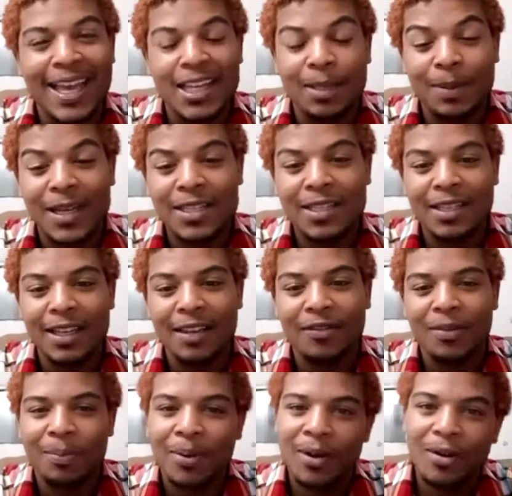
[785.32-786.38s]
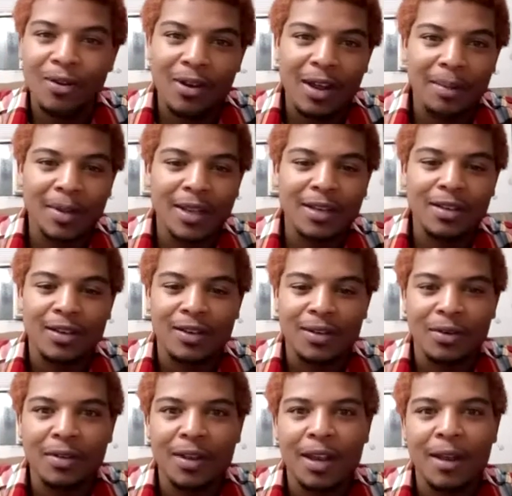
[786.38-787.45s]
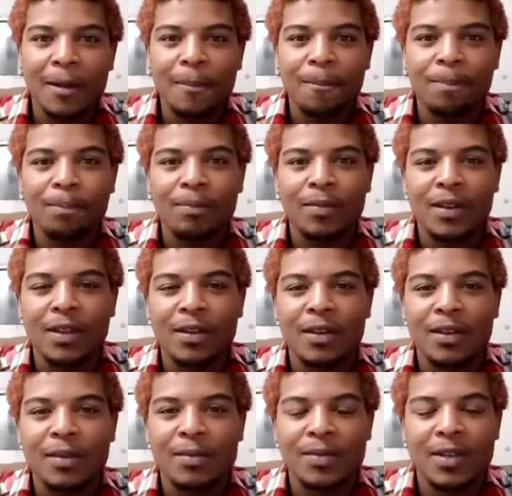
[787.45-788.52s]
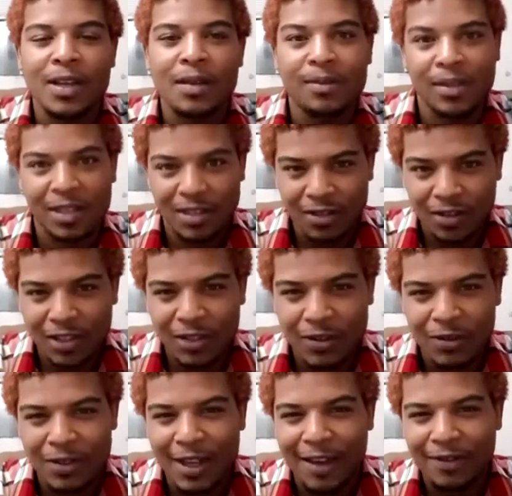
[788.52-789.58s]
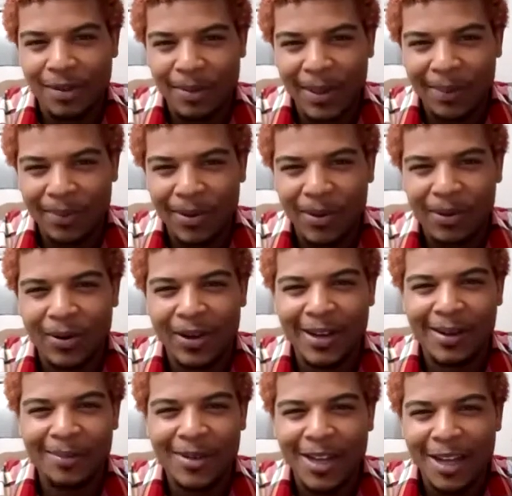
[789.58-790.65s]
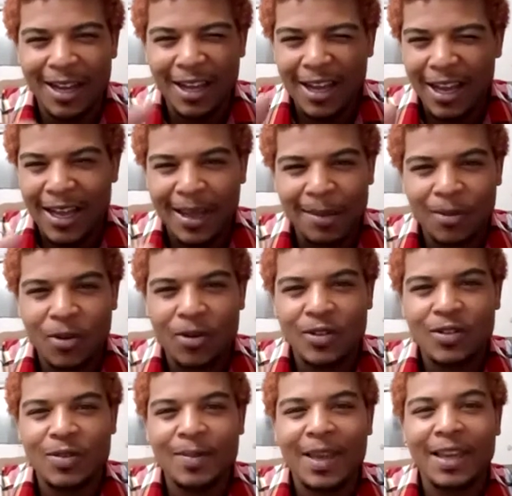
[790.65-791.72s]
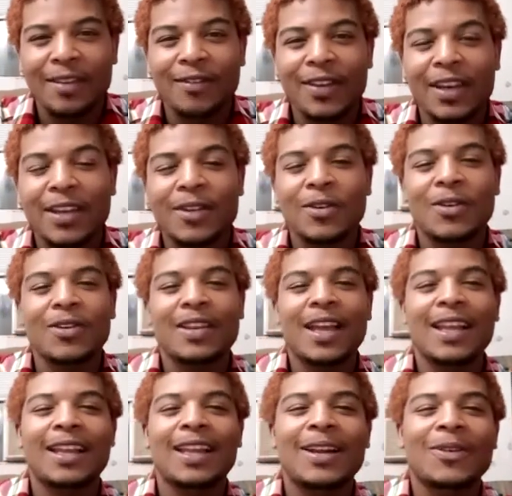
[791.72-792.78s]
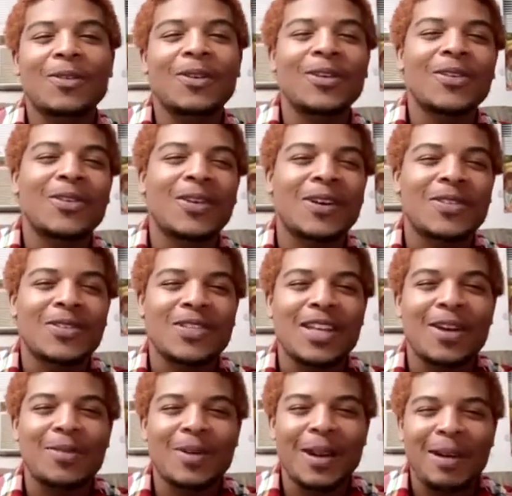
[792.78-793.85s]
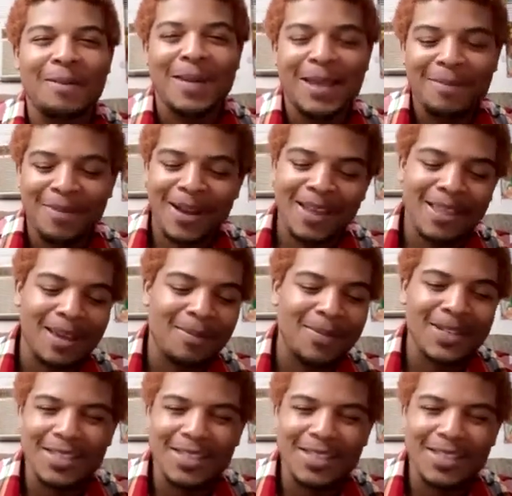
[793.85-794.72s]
Especially if you program it to do that. You get what I'm saying? Because crystals have to be programmed. I am going to make a video on that later on. You'll understand what I mean by that.